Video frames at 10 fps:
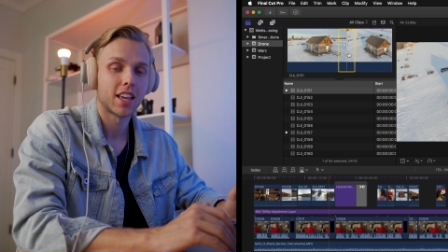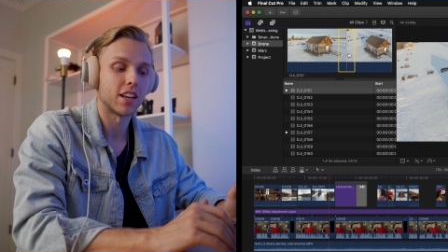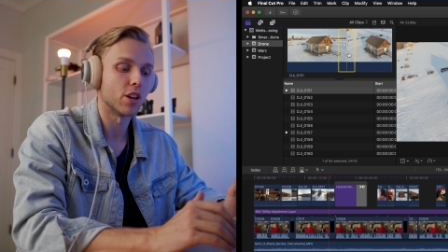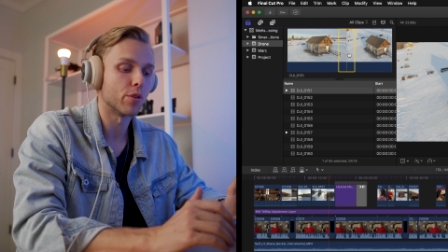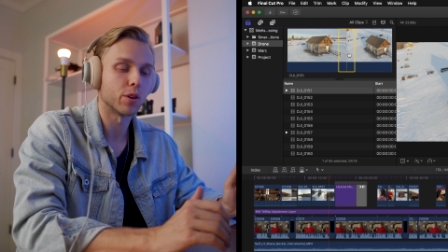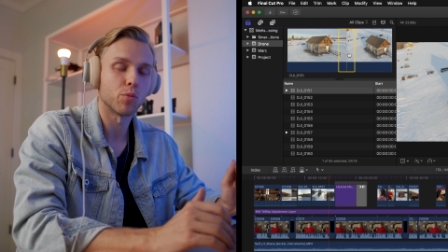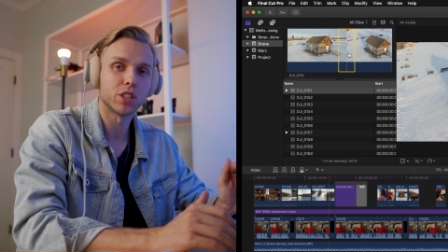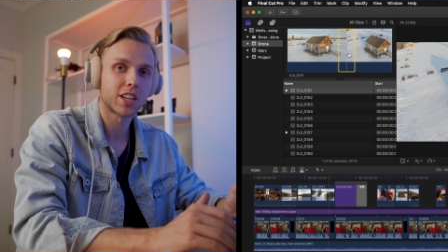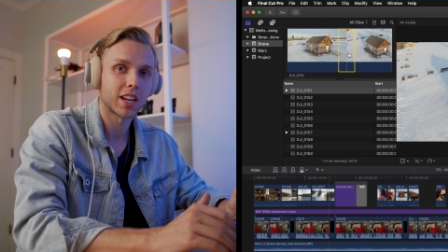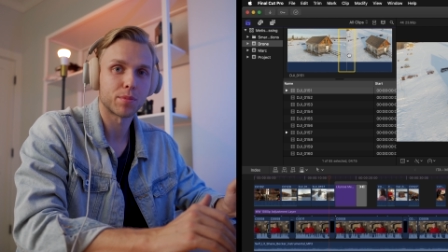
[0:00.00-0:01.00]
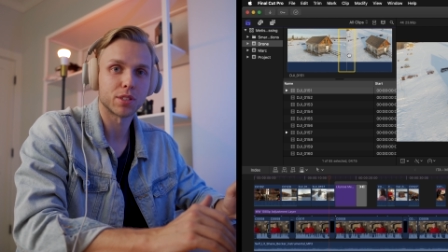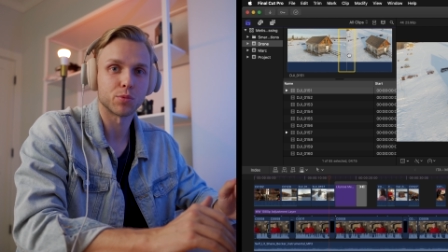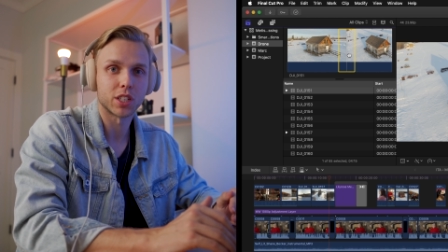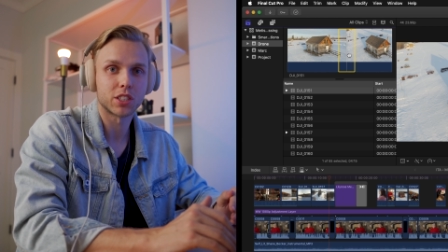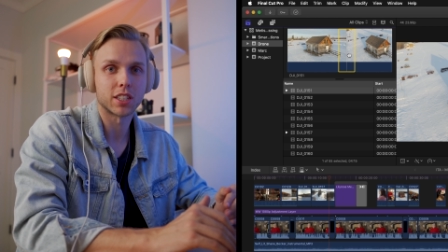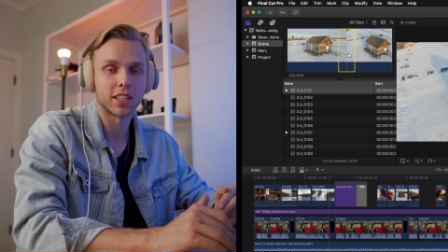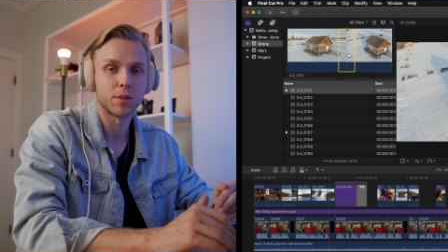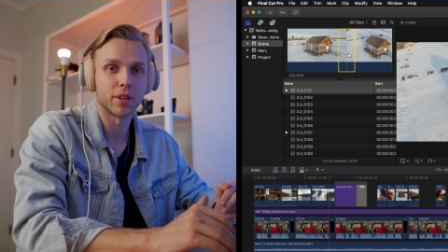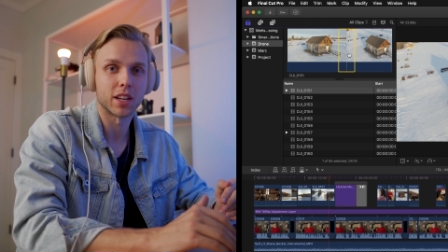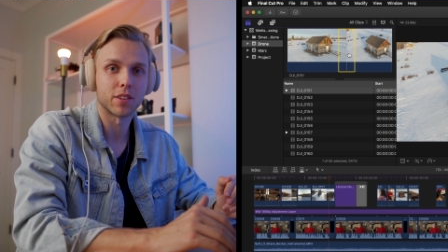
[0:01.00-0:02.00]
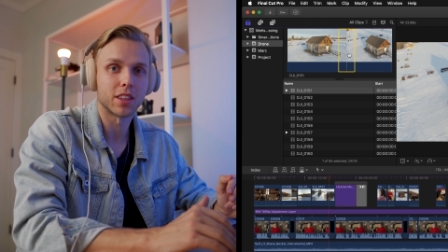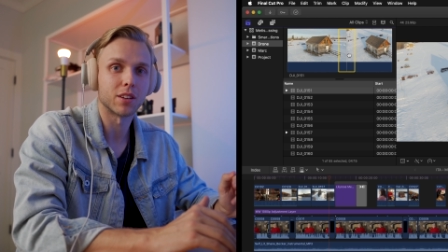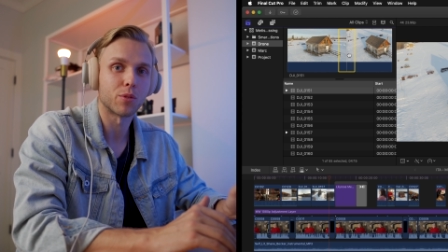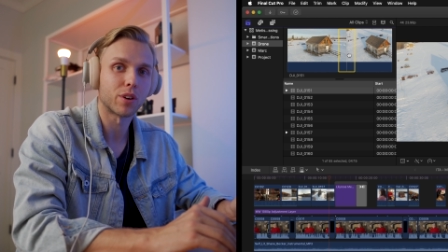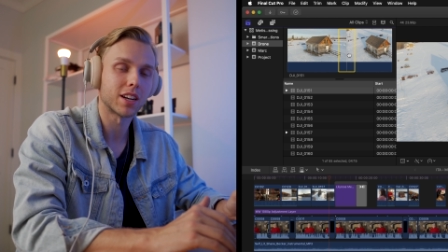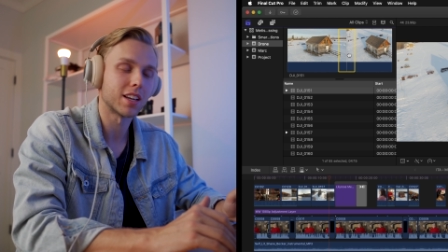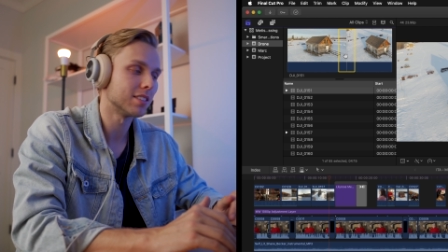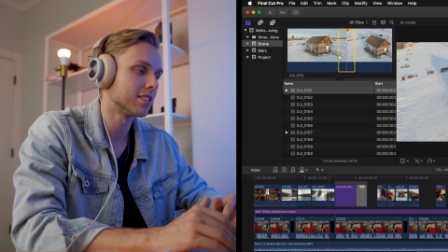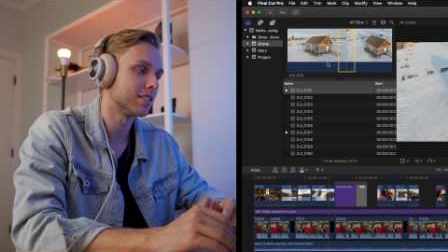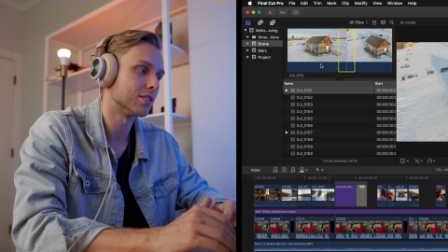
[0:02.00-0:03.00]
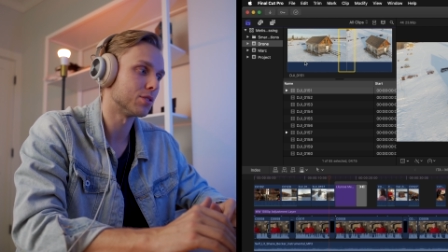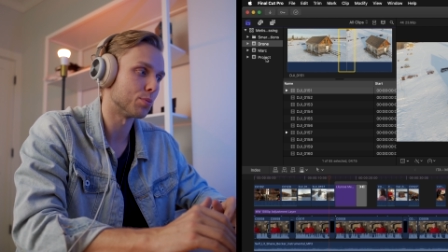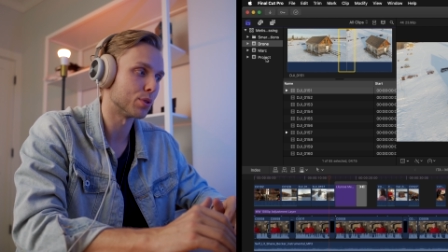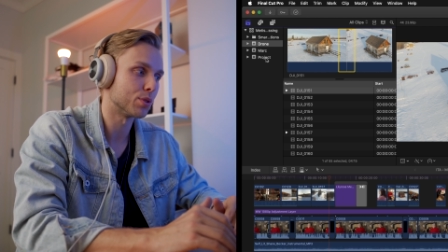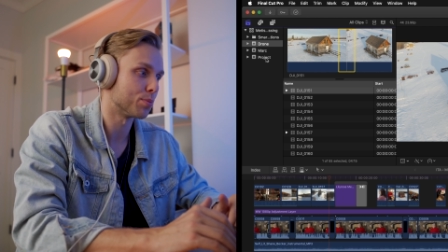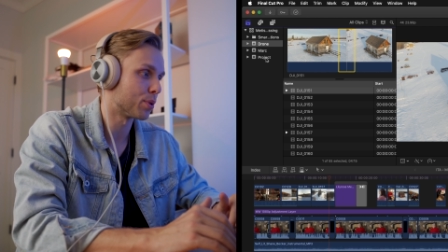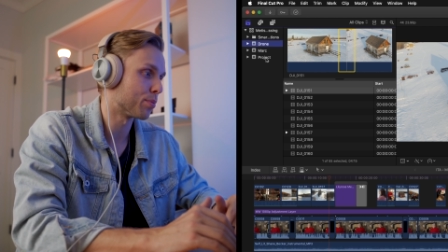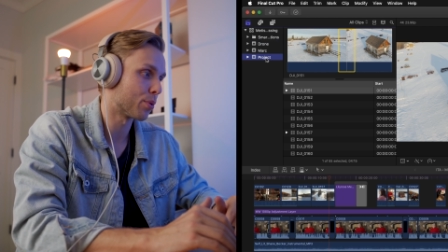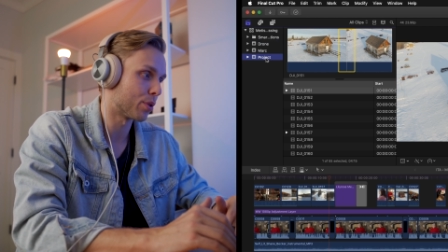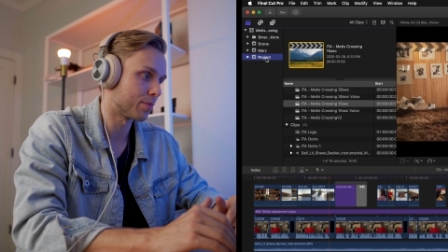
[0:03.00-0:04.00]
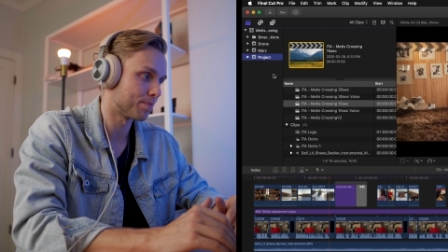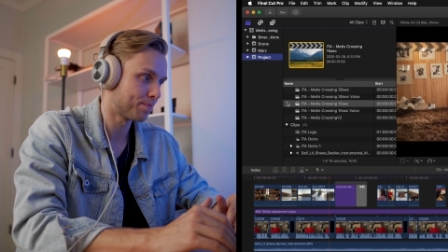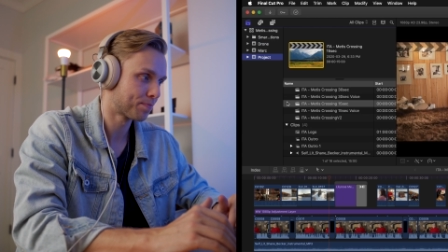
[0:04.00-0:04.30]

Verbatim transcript: and knowing which camera is which and keeping everything organized is super, super important.